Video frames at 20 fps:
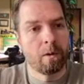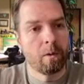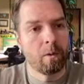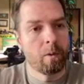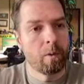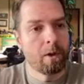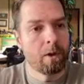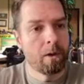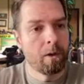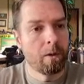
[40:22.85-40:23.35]

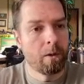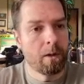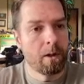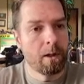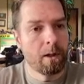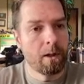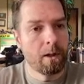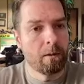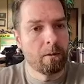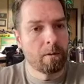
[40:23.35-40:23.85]
we know
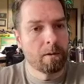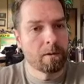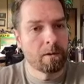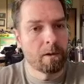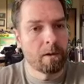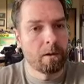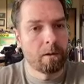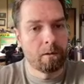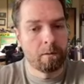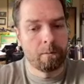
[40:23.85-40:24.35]
that that was
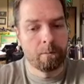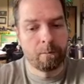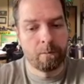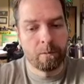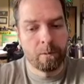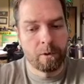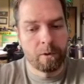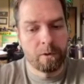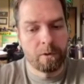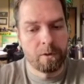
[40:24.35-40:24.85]
column
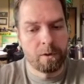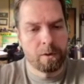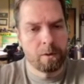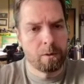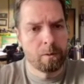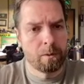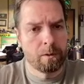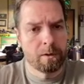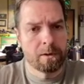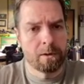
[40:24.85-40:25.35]

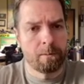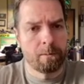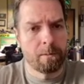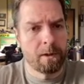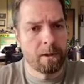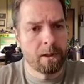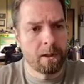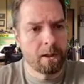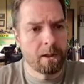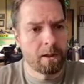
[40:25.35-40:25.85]
2 or something
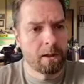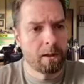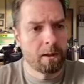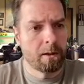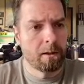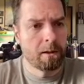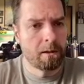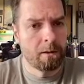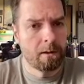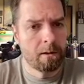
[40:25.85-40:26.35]
like that.
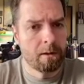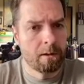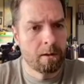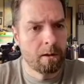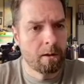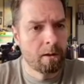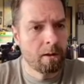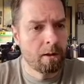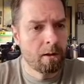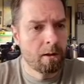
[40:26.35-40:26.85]

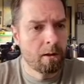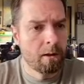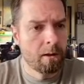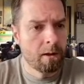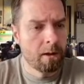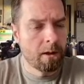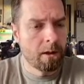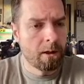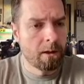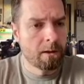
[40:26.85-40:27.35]

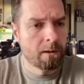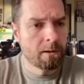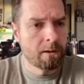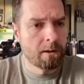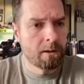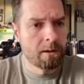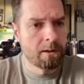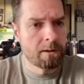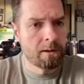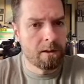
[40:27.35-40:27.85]
Okay, so
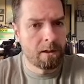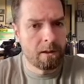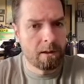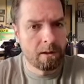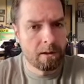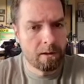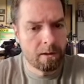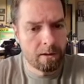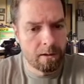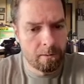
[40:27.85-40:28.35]
let's
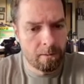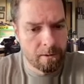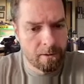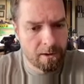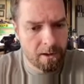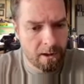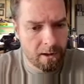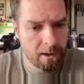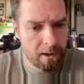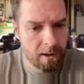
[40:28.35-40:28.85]
double
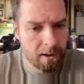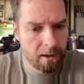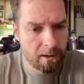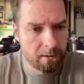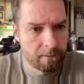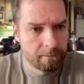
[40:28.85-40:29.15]
check that.